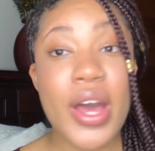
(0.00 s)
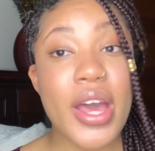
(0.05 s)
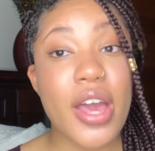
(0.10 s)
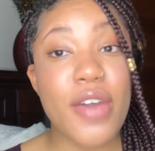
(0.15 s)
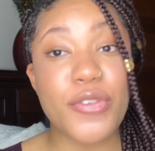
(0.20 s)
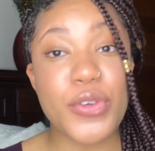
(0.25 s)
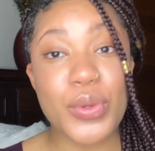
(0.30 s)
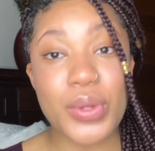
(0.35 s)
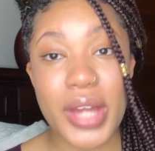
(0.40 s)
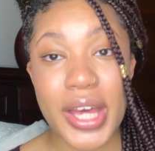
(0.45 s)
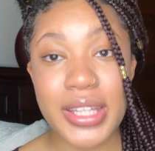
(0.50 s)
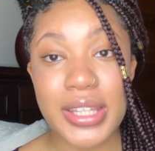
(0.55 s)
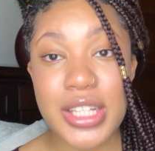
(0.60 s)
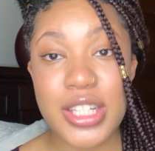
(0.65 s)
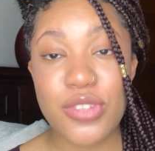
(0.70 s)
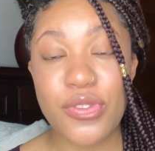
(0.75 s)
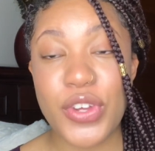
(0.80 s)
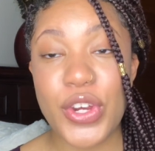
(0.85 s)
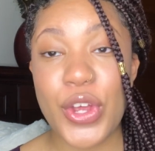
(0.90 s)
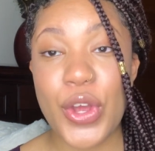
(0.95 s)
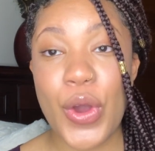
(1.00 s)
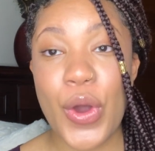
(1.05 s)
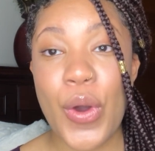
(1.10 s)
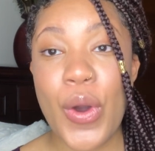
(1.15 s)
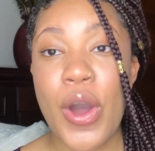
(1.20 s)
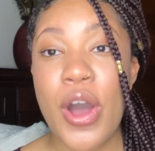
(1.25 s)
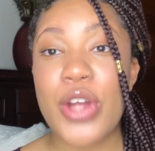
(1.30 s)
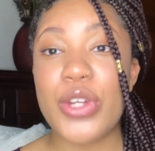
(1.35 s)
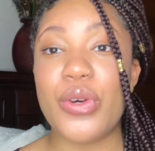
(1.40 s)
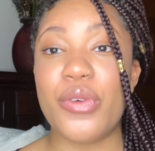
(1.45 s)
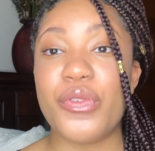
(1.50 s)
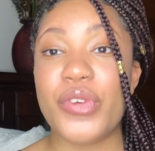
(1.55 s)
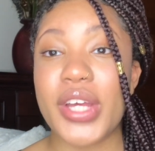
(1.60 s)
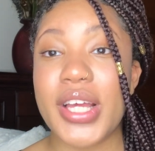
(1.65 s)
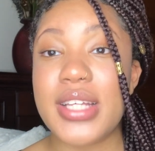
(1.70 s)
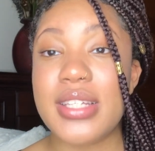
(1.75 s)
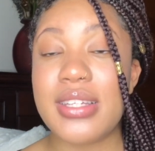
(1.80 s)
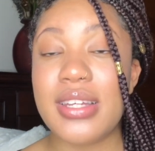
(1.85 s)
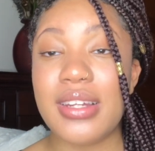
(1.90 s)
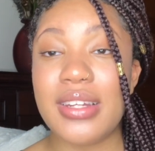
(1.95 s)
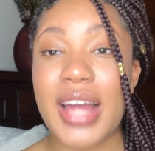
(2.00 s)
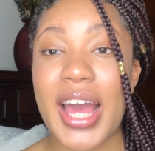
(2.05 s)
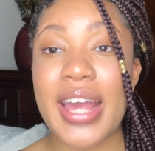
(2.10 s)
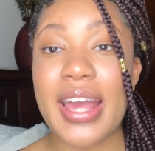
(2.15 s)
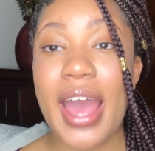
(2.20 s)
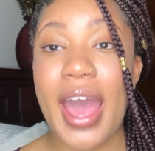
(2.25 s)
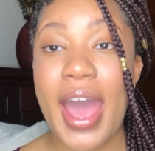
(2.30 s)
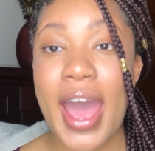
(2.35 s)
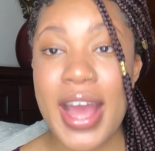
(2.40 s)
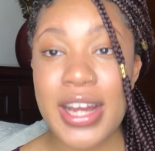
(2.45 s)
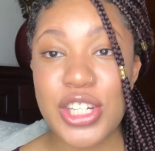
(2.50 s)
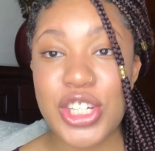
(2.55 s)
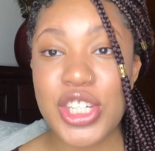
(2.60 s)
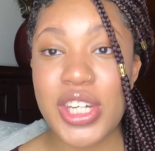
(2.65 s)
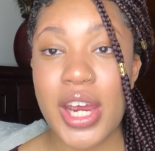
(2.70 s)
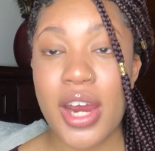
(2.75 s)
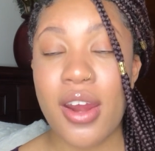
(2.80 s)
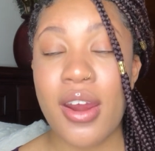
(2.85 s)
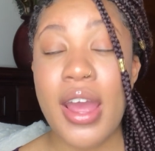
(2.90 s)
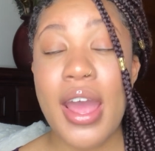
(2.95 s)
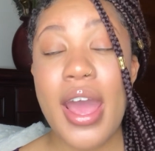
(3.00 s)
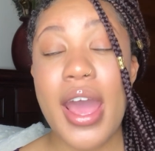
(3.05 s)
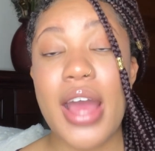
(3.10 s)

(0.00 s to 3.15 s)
If you like this video, don't forget to like and share,